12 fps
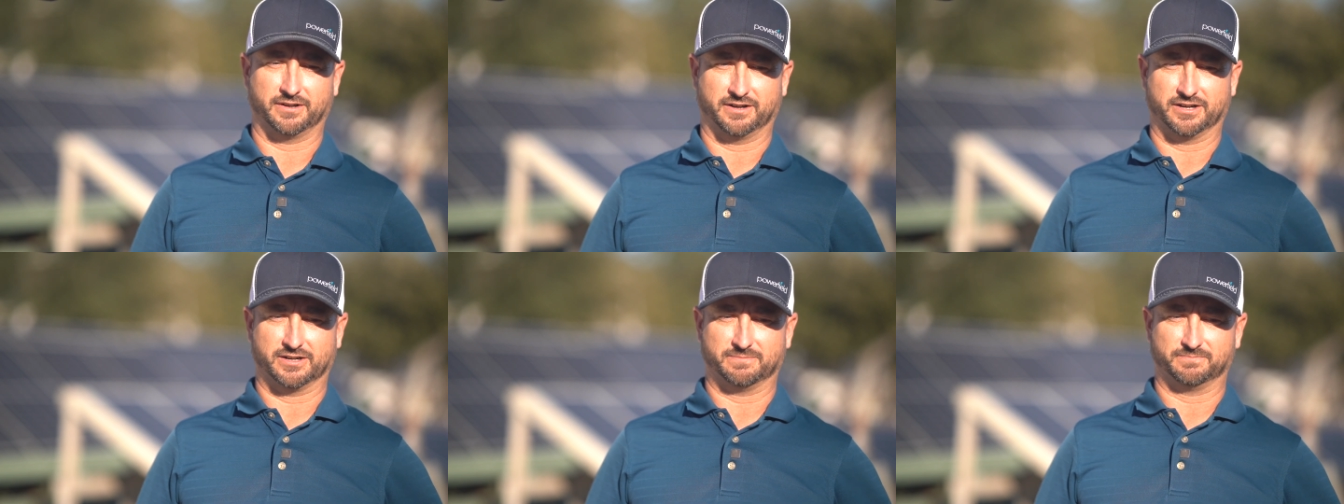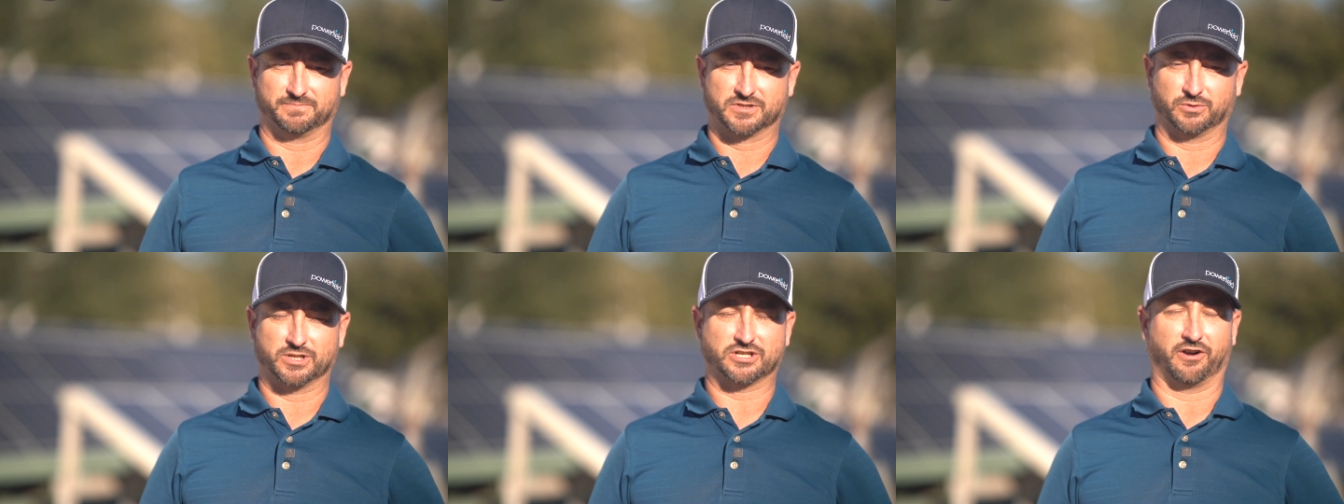Um,
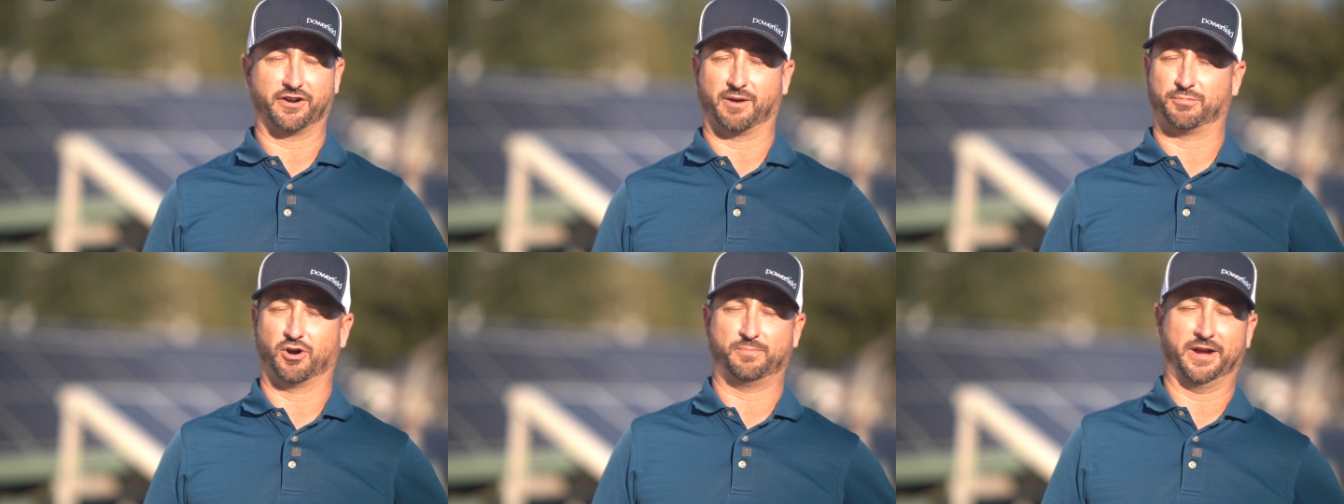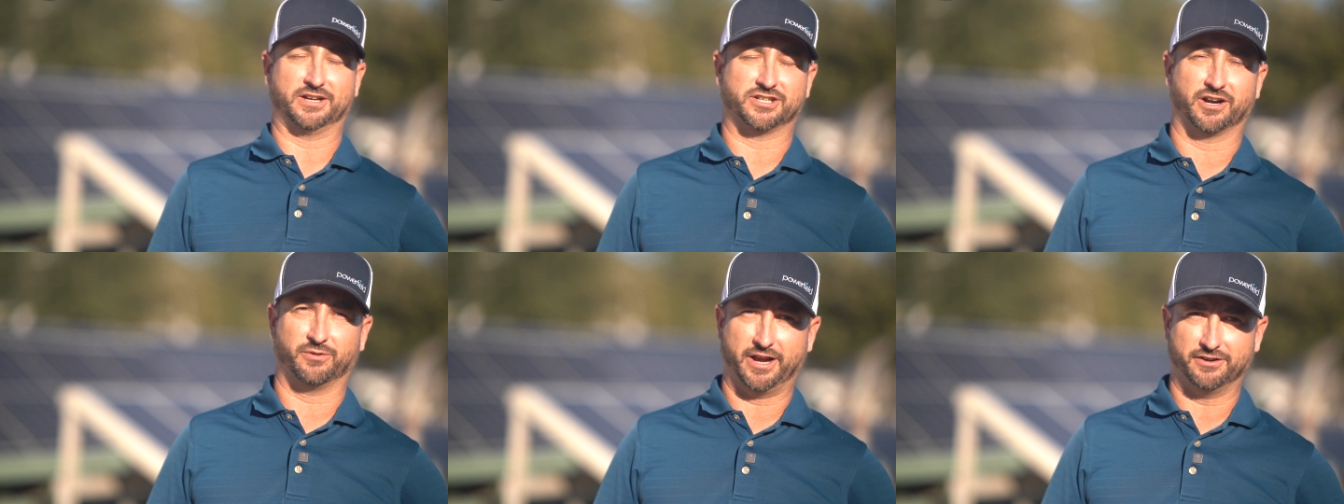so we started our propane
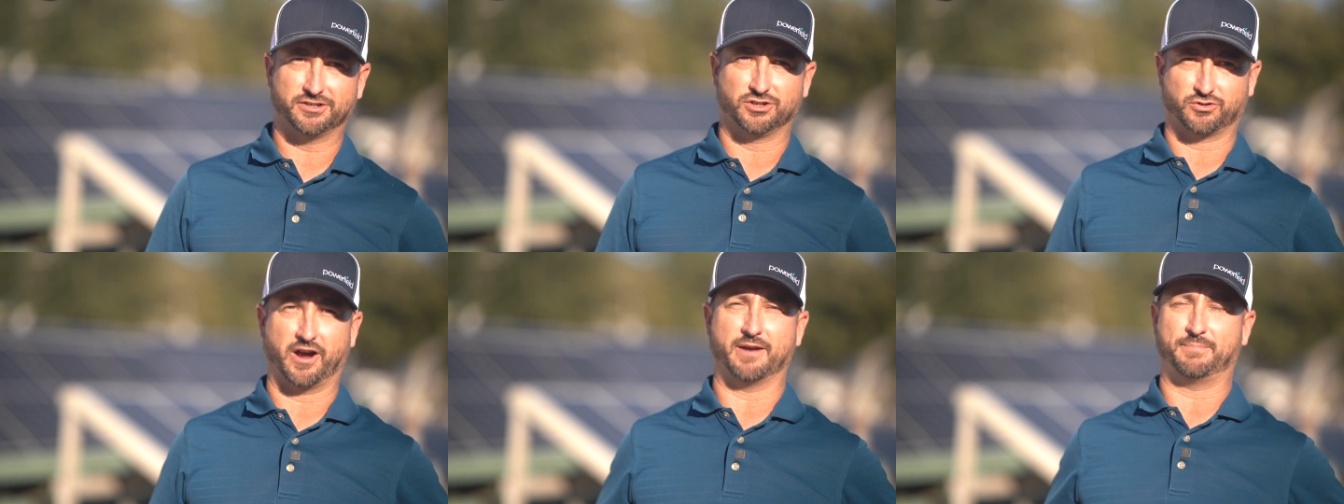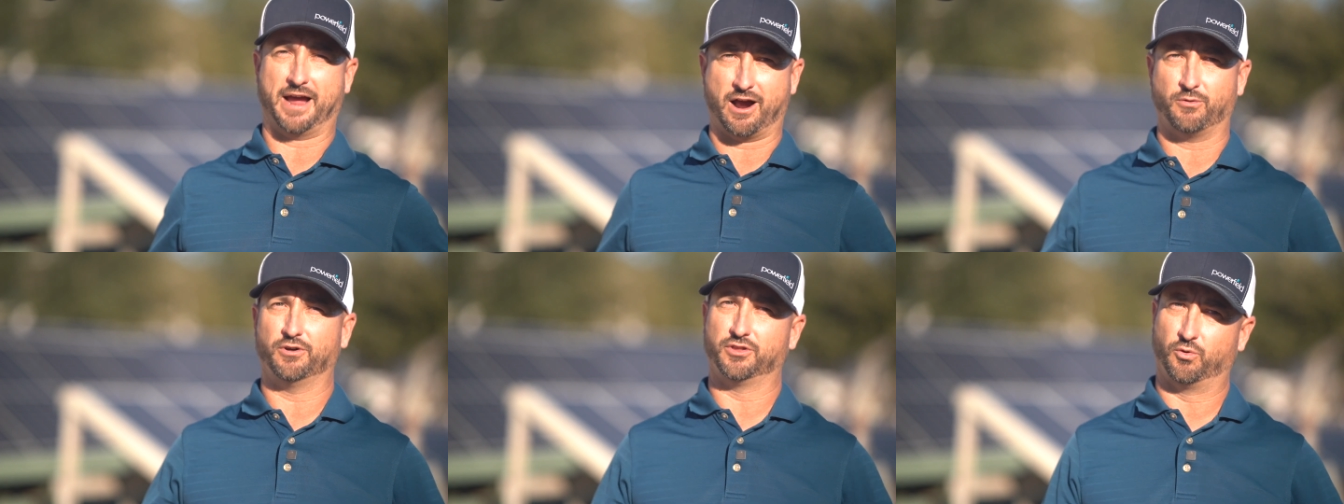generator to try to
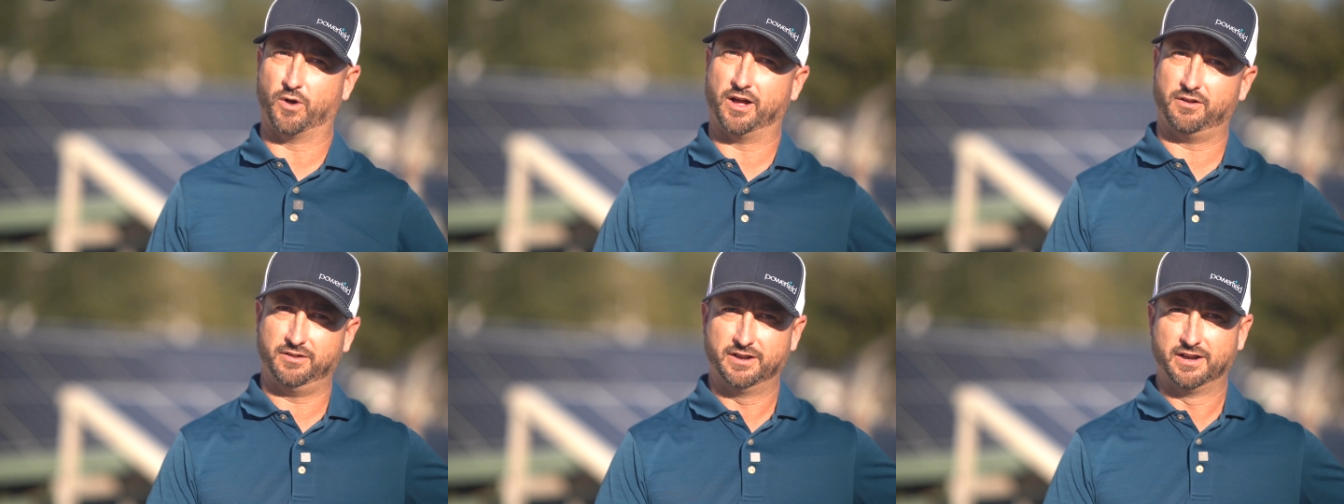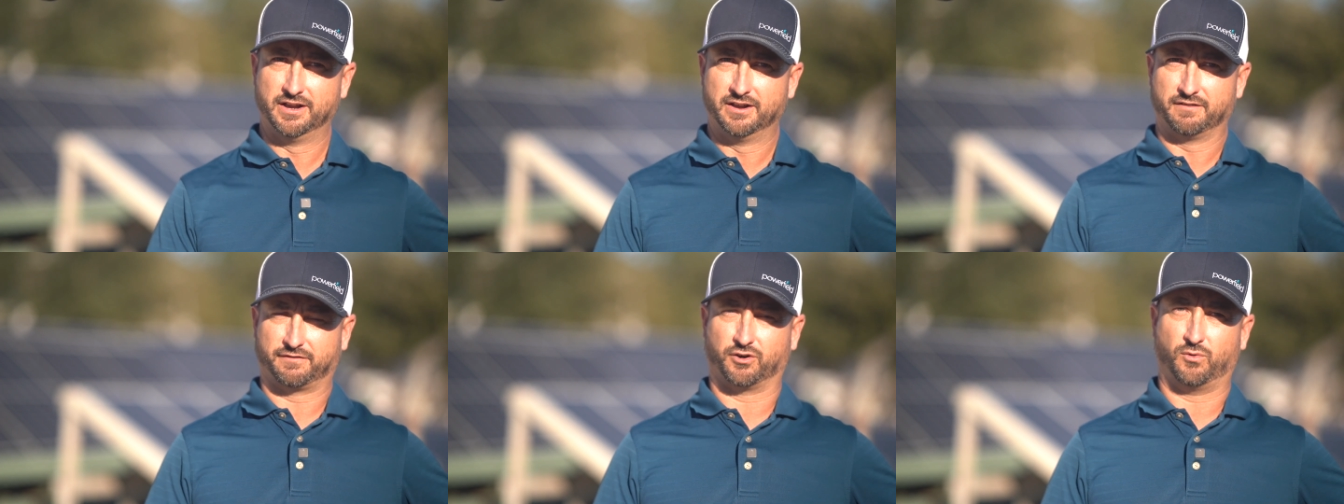power the well
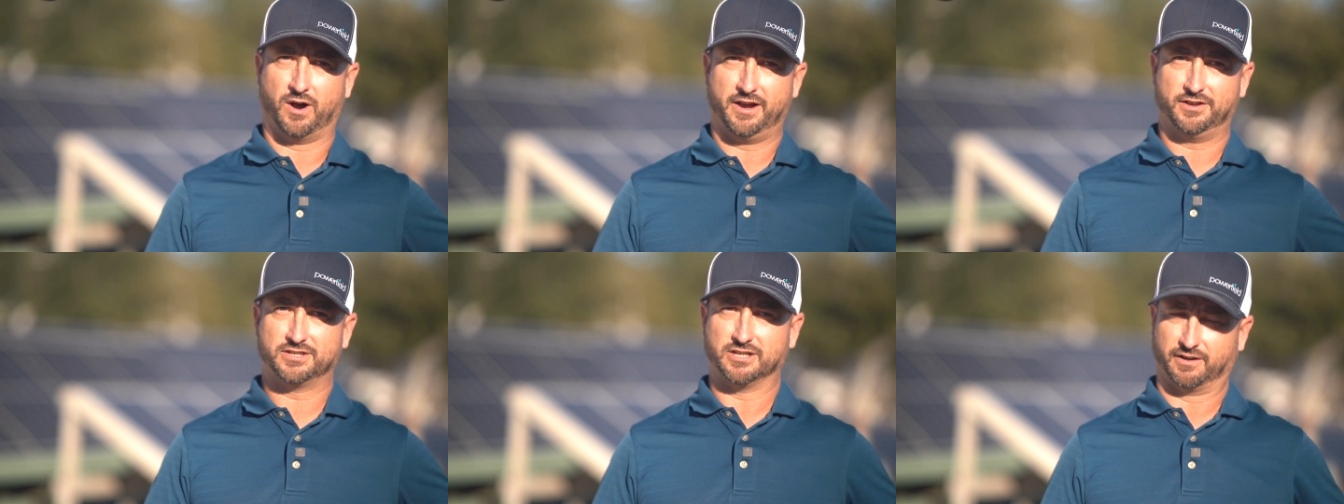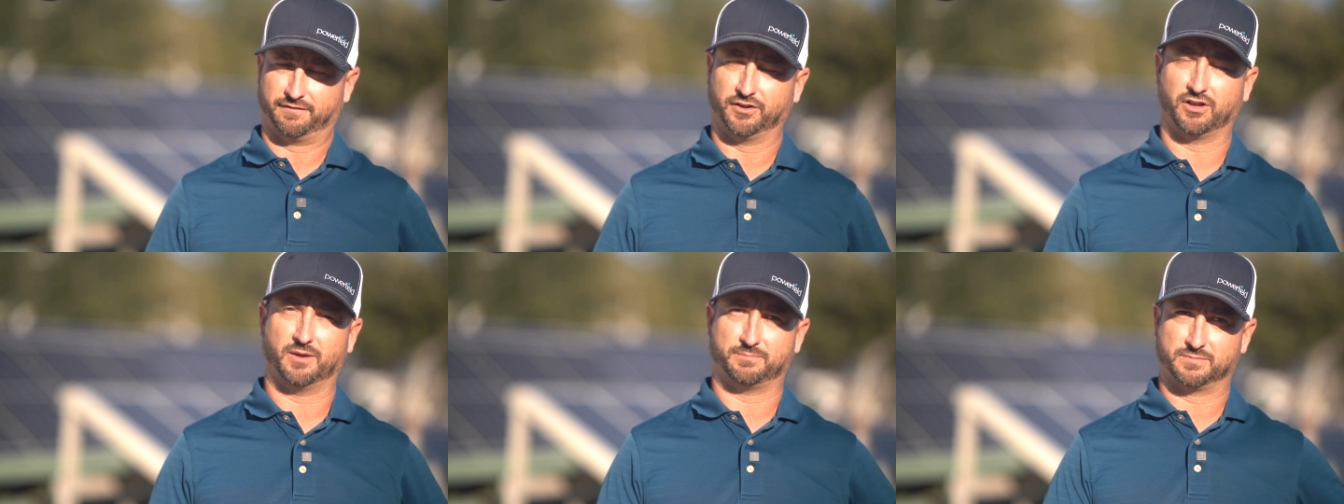for a while to
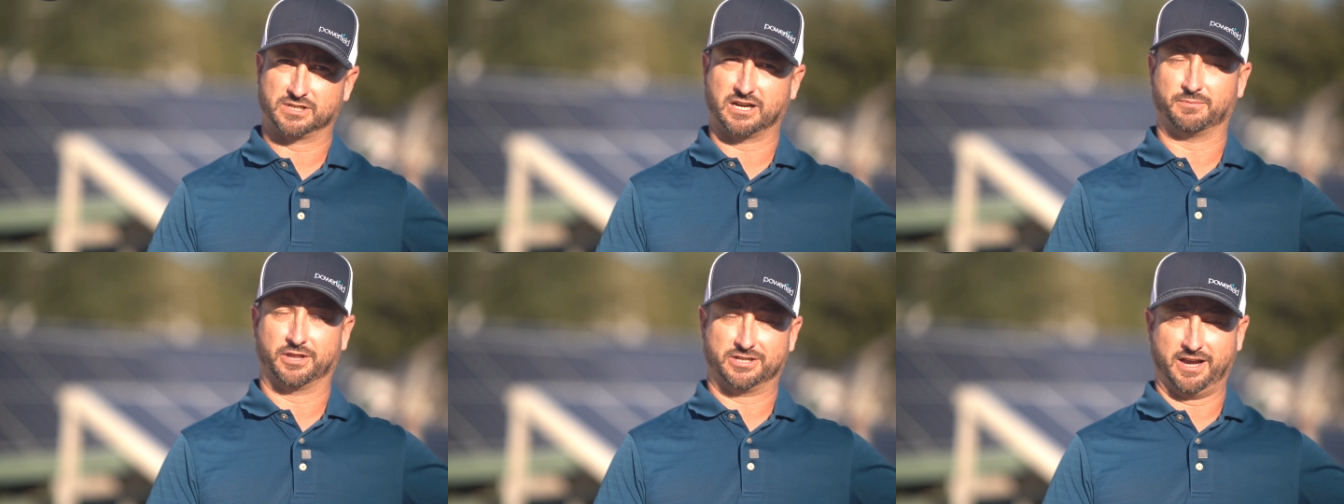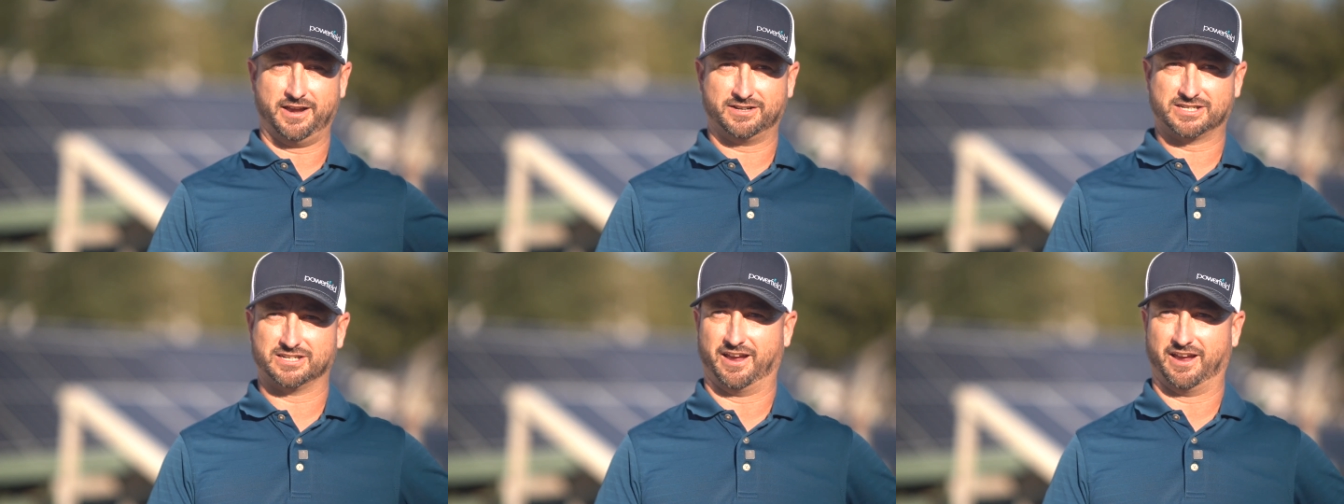fill up some of the tanks.